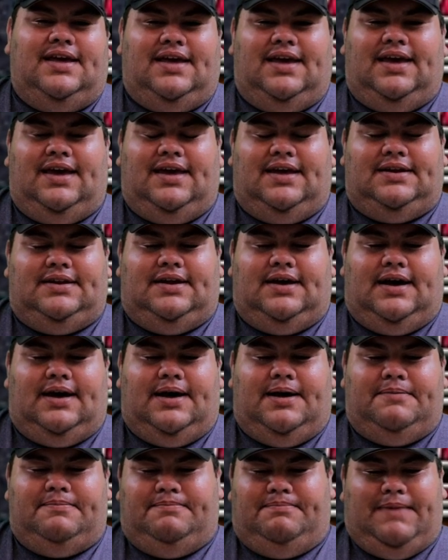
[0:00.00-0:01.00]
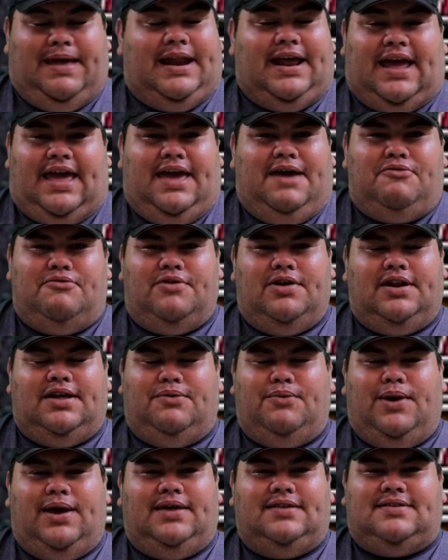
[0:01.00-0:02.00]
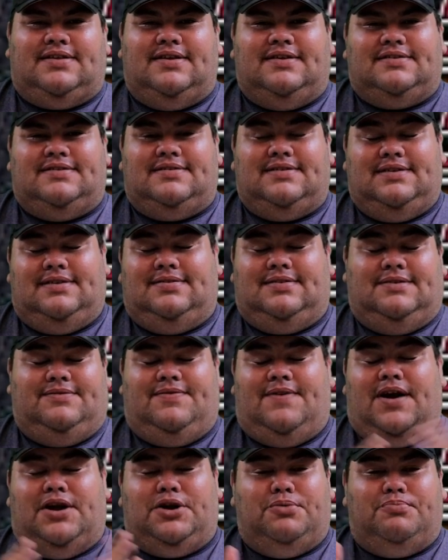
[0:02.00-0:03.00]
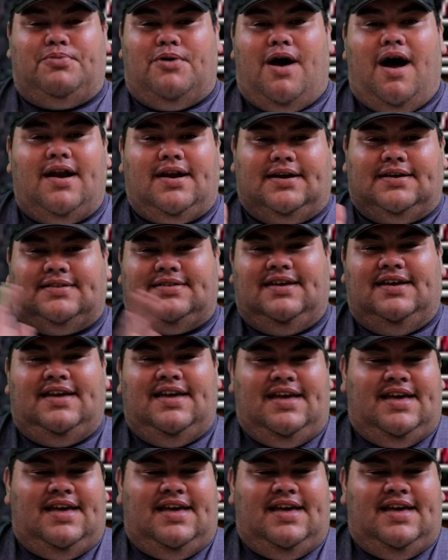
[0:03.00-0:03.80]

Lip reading: And man, I can't really wait to see the final product.